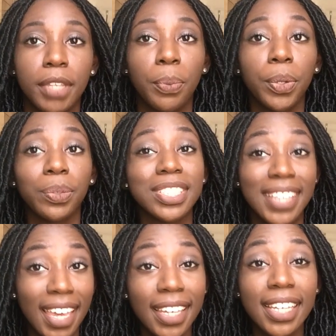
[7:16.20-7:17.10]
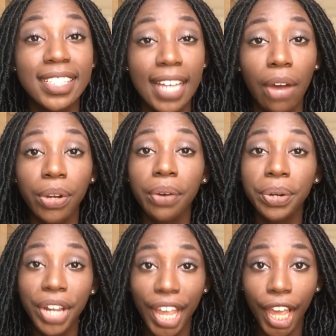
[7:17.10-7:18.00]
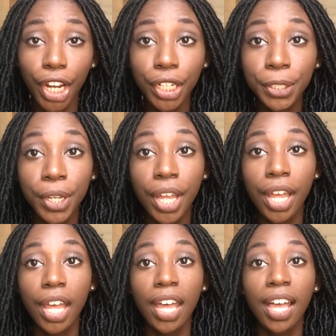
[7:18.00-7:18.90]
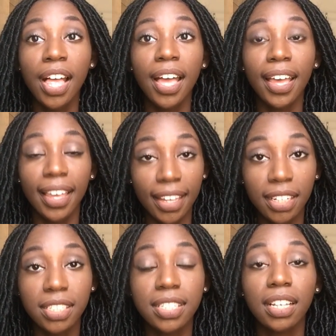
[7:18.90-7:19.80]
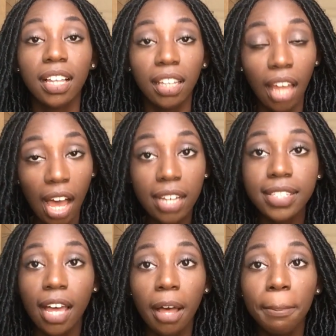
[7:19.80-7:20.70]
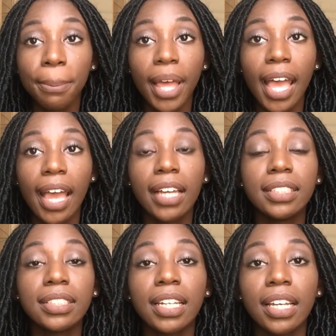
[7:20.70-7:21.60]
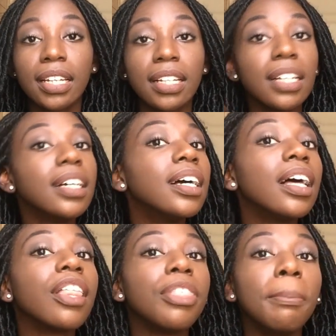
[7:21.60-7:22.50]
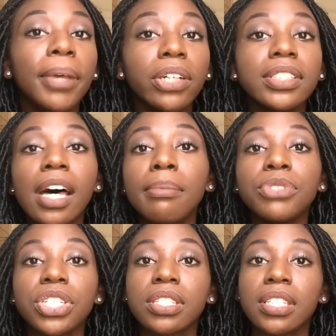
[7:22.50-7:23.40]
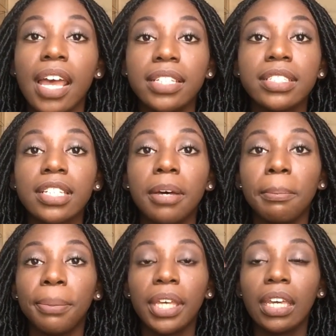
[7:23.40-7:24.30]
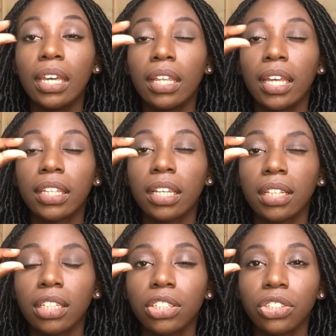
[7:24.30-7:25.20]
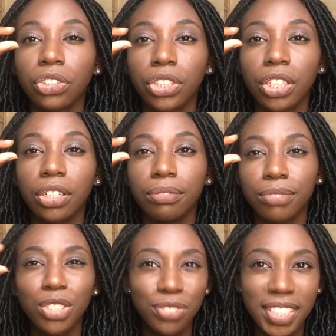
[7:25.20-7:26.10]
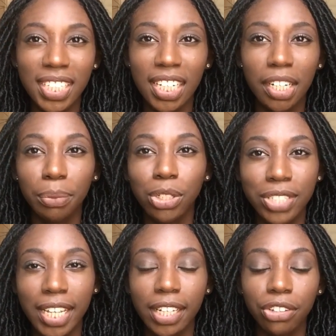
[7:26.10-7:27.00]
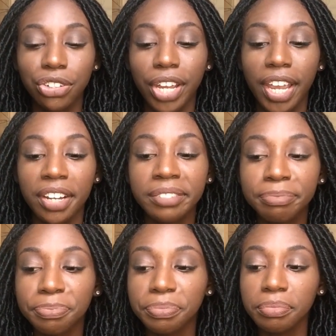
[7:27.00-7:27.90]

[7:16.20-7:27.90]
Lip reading: when we're taking down our hair, it clogs up, and the buildup just ends up being like a little, you know, you've seen it when you take down your hair.